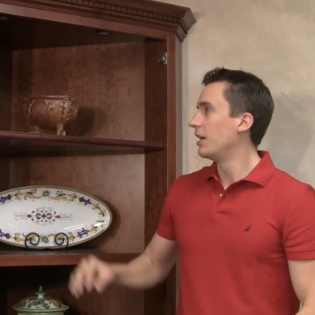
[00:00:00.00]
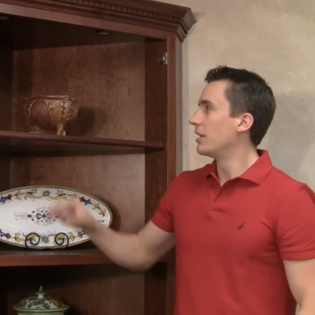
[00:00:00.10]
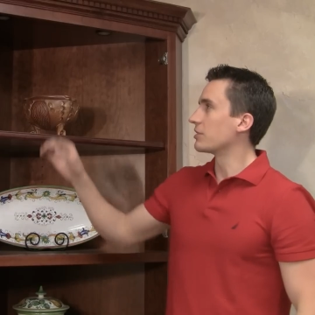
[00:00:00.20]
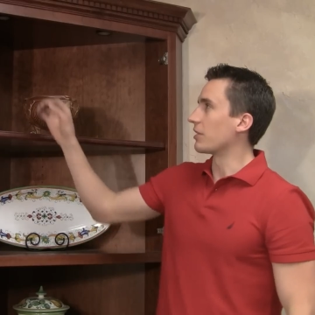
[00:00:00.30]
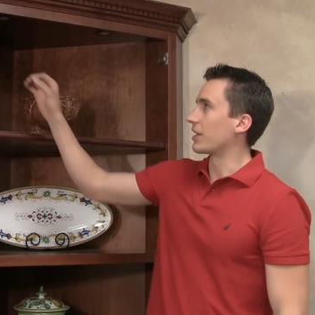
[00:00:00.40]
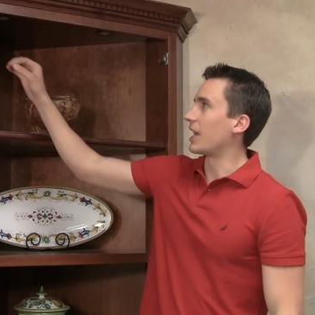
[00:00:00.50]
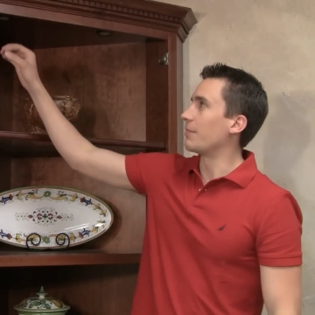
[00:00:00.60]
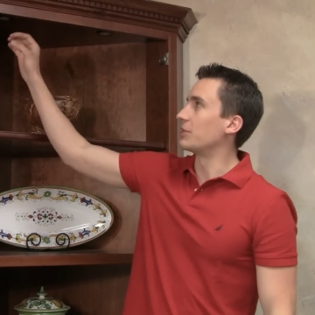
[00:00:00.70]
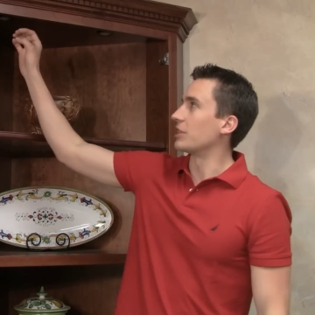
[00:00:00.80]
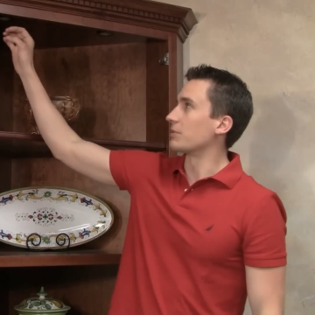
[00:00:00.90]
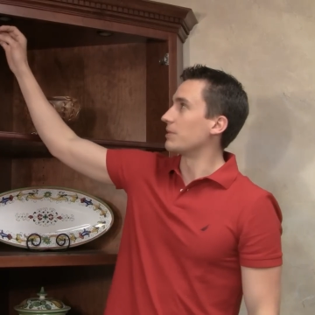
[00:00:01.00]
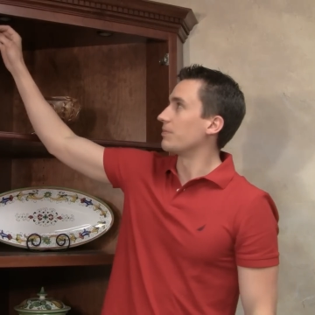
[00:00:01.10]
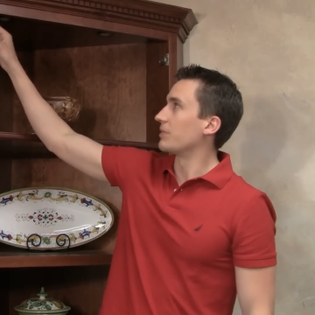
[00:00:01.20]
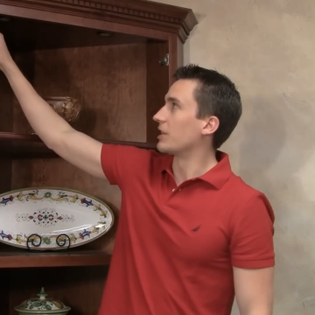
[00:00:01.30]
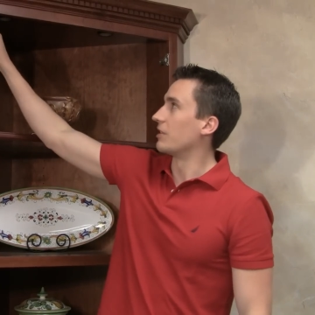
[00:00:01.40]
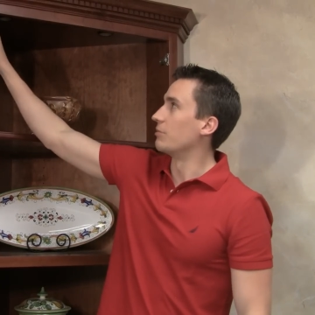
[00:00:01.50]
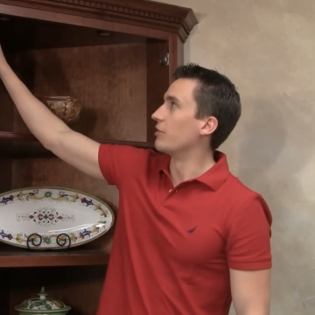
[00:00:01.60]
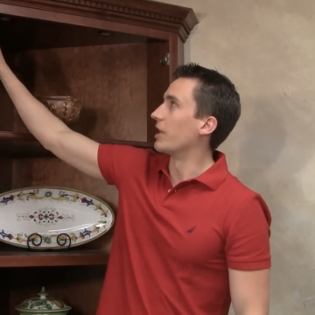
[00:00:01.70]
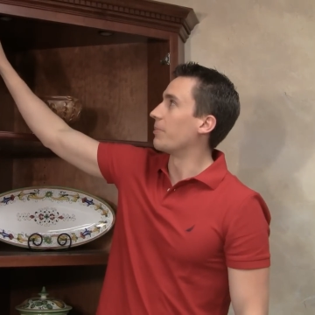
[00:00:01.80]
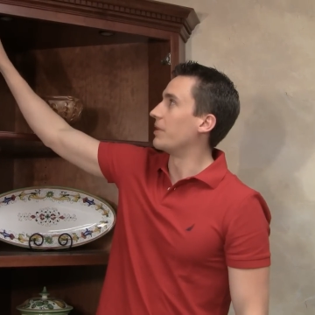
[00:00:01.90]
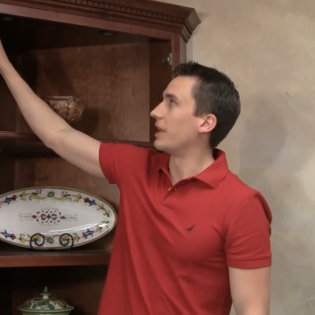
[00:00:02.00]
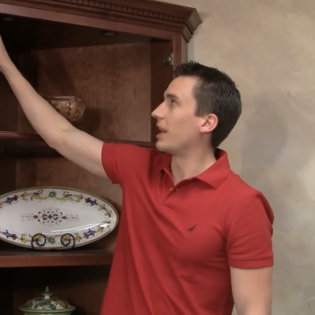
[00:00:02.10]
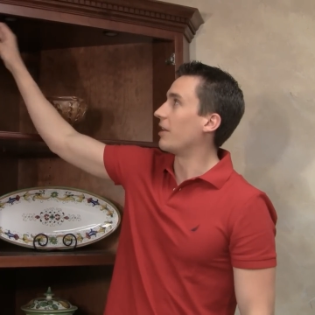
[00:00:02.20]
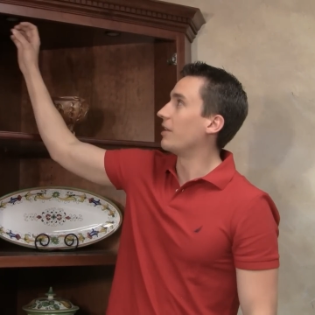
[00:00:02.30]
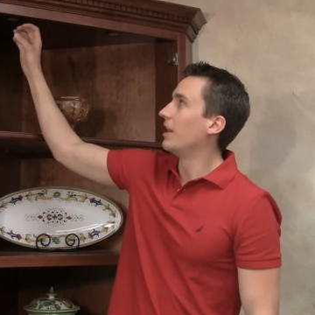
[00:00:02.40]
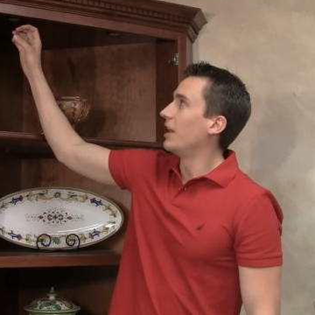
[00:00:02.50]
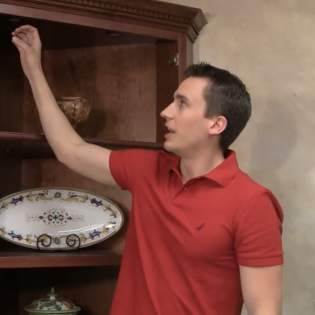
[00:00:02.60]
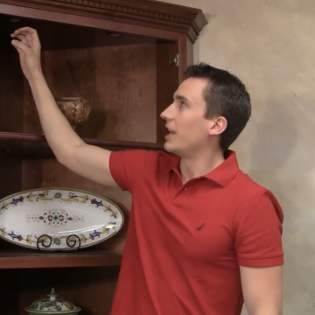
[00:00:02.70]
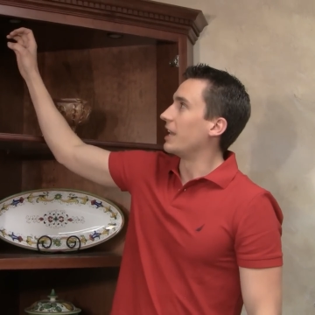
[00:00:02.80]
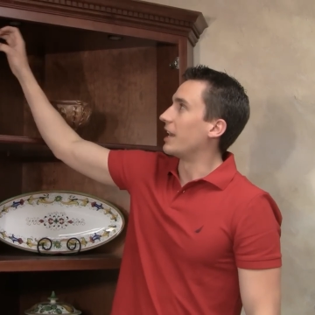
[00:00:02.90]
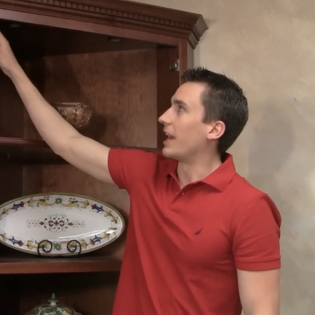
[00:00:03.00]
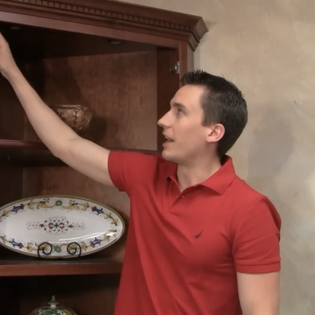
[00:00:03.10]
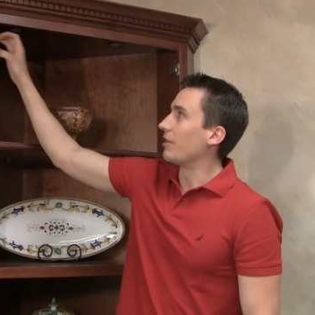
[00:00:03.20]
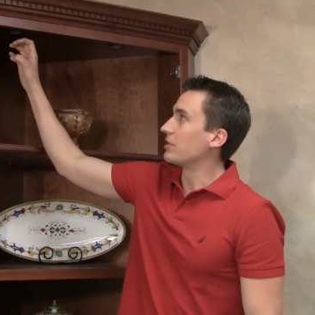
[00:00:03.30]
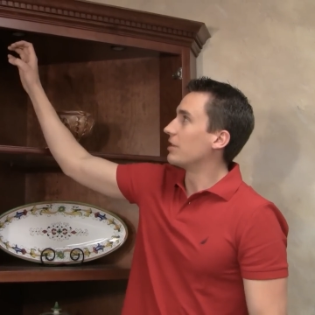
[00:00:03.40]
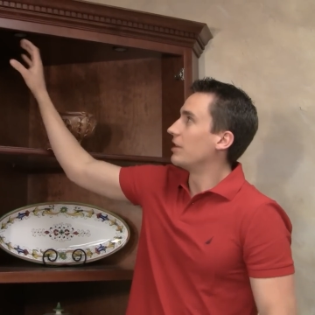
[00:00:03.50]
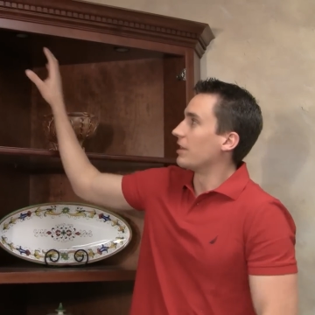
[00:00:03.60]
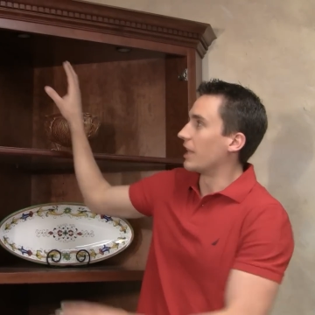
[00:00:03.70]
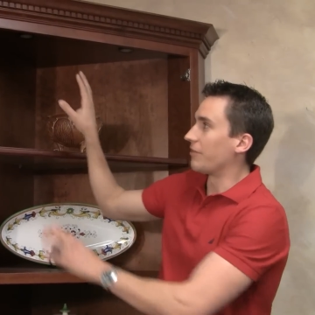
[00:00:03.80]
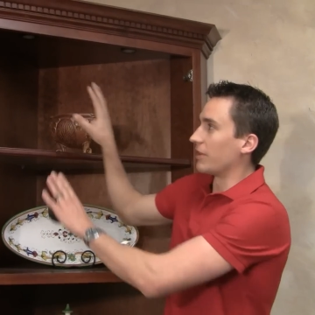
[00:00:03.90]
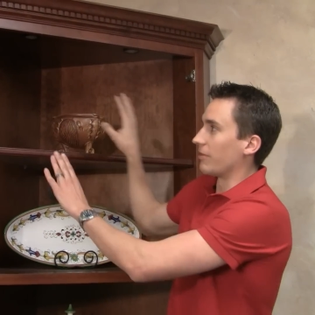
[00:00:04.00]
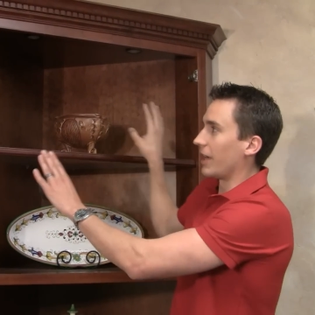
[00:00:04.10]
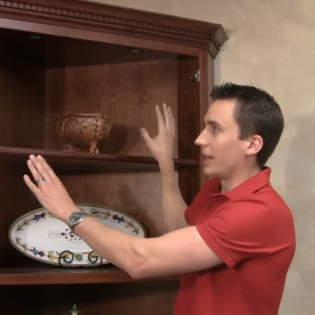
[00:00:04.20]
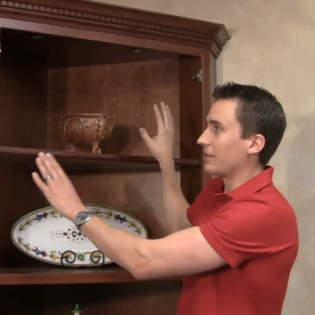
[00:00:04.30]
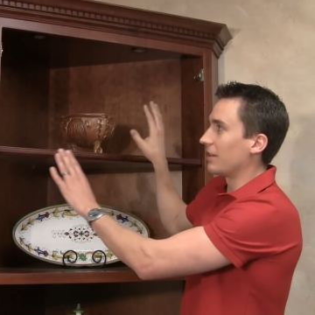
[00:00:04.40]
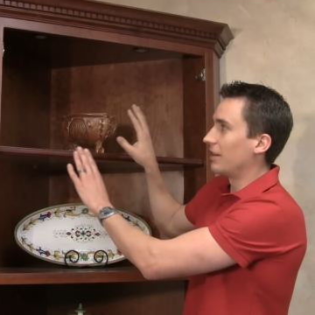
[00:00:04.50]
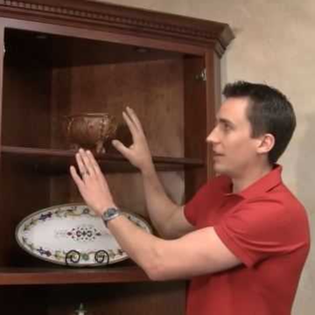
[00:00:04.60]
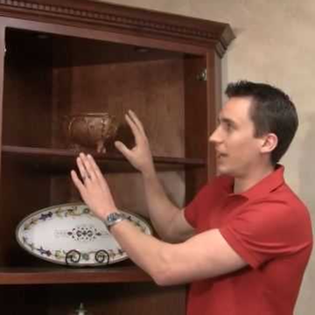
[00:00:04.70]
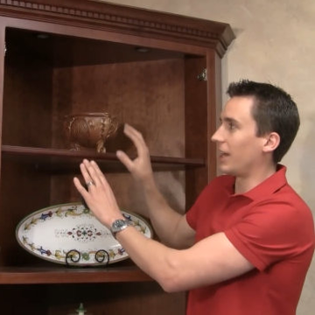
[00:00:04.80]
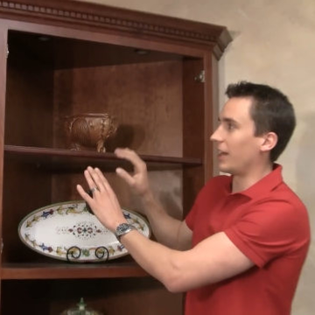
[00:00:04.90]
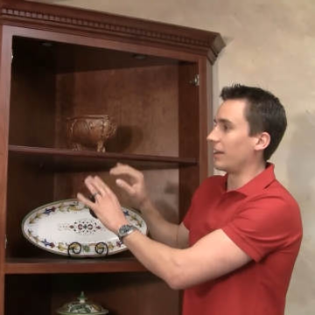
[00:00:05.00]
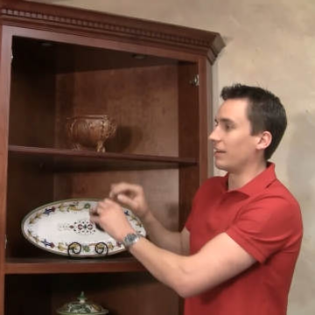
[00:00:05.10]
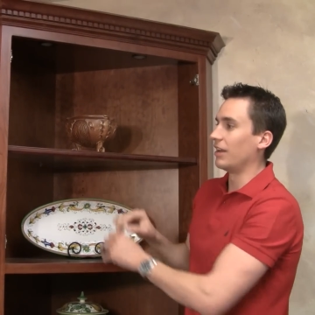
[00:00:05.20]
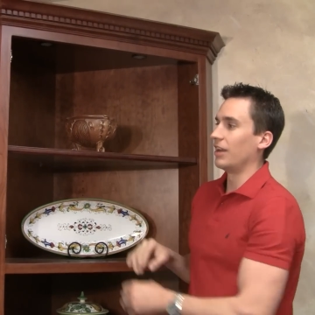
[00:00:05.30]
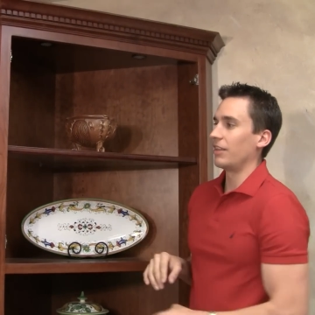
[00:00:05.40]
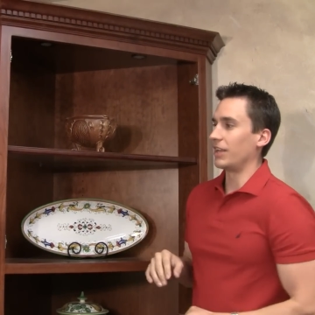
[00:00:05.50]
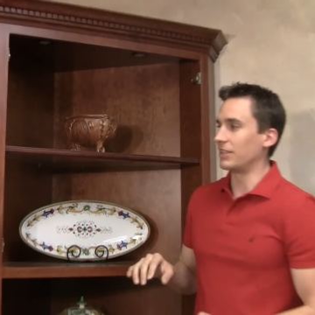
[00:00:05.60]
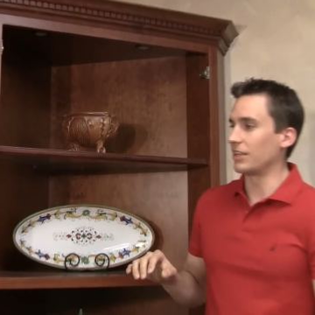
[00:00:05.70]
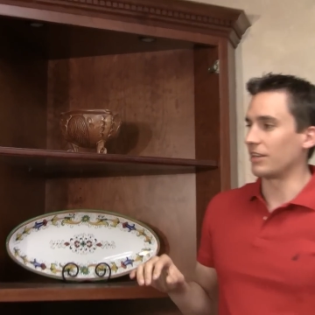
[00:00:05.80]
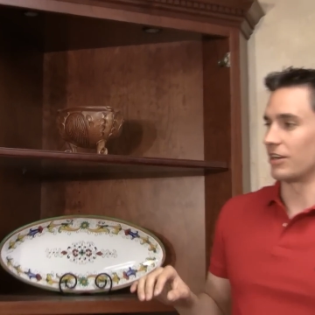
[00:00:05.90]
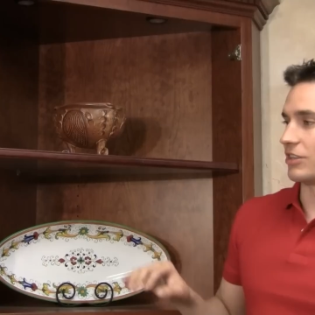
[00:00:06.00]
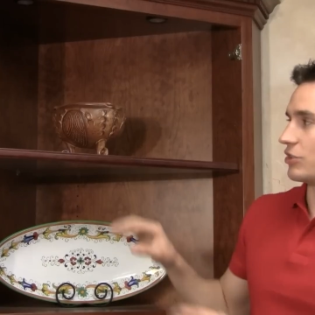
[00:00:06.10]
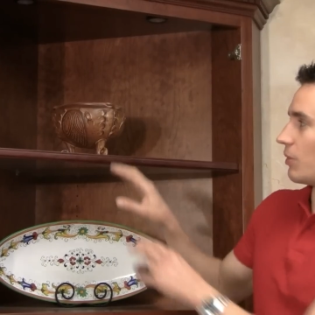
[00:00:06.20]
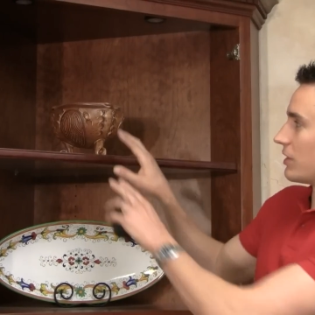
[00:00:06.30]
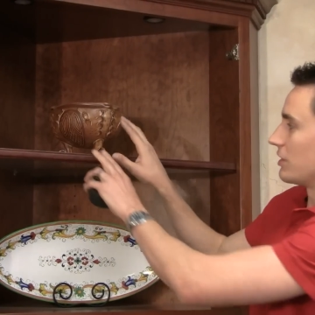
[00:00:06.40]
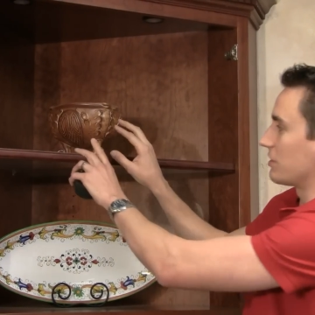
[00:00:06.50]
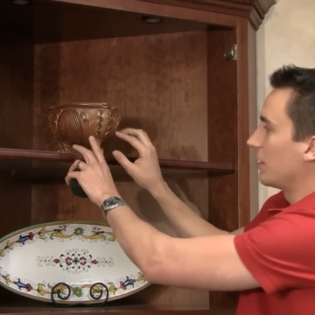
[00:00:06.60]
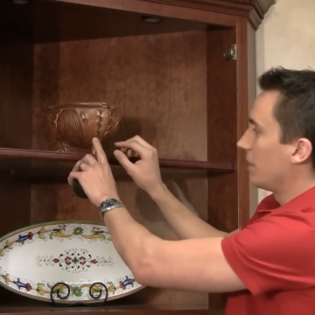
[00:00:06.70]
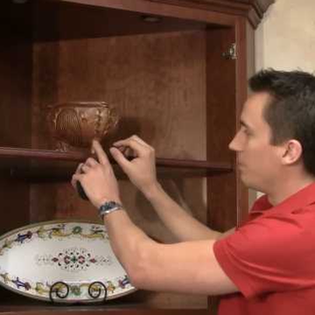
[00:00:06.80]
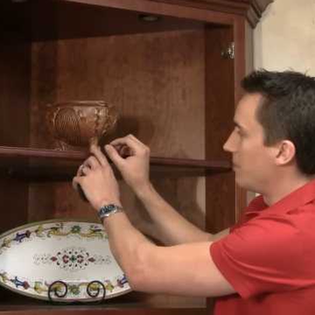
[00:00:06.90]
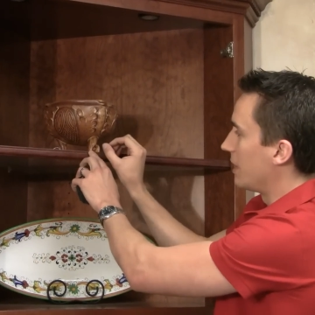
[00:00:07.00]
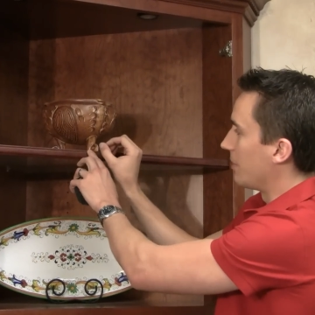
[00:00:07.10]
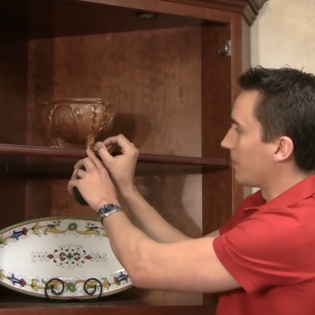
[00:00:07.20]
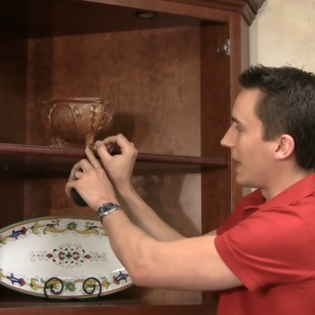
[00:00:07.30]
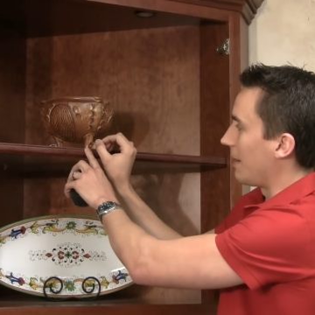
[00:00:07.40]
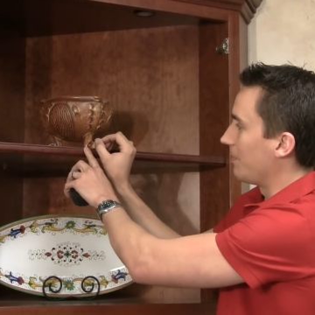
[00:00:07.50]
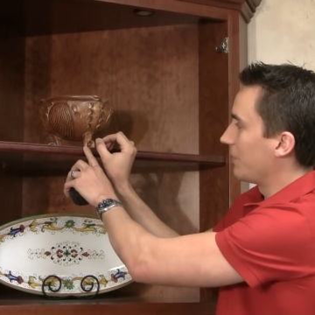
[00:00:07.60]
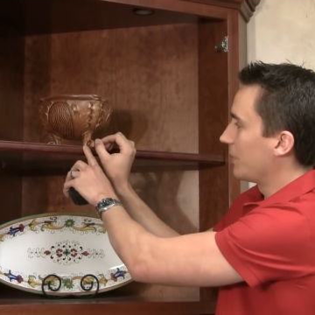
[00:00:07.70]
It's called a cam adjustment. You can either move it up and down, in and out, left and right, and the idea there is you want this minimum gap.